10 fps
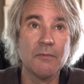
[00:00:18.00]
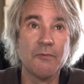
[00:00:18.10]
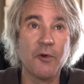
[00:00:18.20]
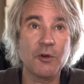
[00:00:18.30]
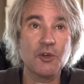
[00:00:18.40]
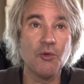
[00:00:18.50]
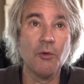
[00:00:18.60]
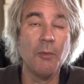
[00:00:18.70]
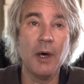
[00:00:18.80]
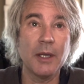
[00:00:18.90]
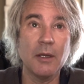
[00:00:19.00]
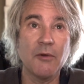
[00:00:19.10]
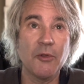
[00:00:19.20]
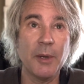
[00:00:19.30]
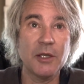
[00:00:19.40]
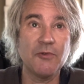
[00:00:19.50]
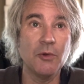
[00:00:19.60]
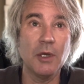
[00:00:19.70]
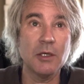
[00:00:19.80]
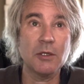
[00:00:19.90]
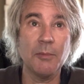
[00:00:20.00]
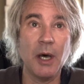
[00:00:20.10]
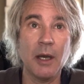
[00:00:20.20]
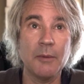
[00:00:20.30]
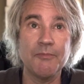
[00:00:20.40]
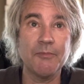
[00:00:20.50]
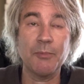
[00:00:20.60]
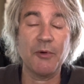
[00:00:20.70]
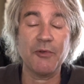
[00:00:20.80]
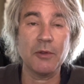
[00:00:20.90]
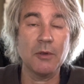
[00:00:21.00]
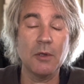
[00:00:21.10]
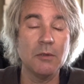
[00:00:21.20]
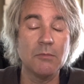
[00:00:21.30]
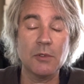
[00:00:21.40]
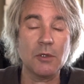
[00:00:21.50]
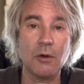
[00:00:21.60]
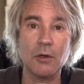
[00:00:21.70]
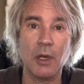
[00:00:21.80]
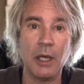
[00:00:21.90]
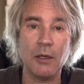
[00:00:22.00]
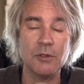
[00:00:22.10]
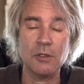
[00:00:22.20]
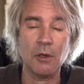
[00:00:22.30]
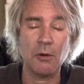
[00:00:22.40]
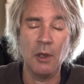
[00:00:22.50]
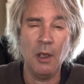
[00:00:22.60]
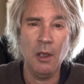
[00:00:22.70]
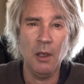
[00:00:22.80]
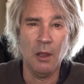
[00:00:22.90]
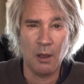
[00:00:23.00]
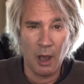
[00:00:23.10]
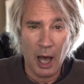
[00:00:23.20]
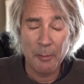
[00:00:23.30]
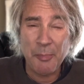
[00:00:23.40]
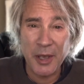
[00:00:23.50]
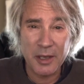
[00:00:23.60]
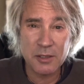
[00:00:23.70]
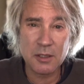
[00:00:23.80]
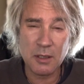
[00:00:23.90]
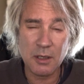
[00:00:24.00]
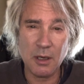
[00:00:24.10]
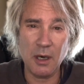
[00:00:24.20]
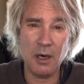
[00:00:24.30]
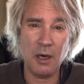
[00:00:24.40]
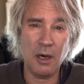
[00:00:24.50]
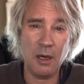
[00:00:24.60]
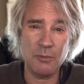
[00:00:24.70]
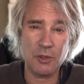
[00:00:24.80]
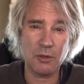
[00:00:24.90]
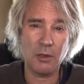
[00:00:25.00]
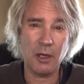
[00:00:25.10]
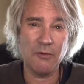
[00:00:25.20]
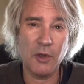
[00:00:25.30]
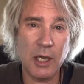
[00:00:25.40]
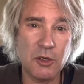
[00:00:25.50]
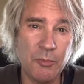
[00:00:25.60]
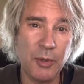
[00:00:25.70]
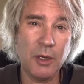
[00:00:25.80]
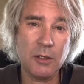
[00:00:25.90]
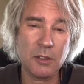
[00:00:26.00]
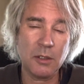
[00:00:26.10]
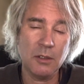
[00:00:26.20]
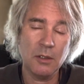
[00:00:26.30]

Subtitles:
virtual money over the past few days to buy a perfectly good starter house. So I'm pissed. I'm sure a lot of you guys are pissed.